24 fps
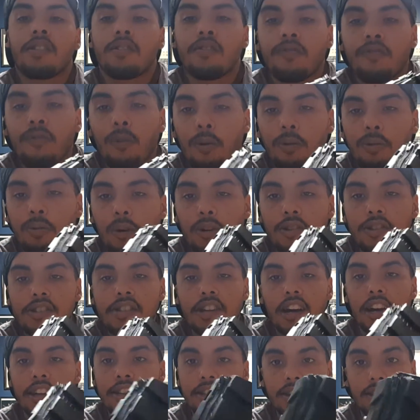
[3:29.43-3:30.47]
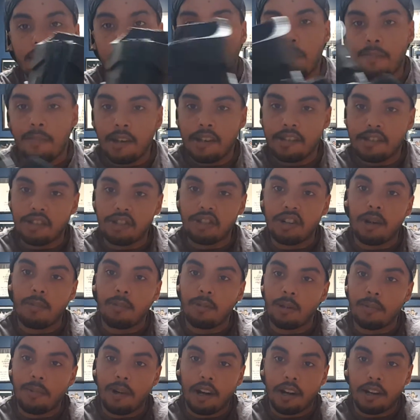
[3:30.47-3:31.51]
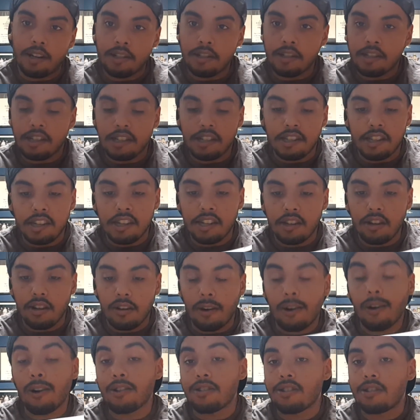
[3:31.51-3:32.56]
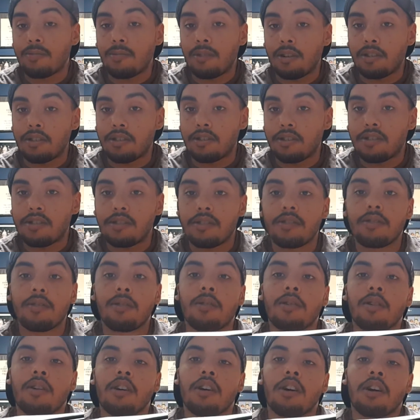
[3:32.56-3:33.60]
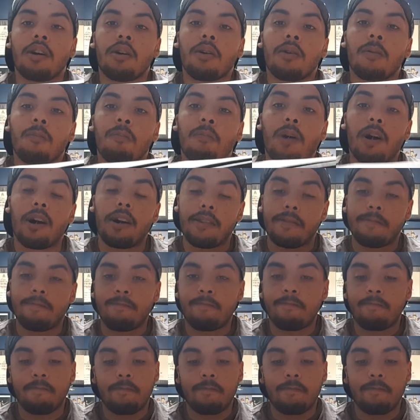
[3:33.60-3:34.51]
Fourth Wall Design did an amazing job. Laban, he did awesome on this. But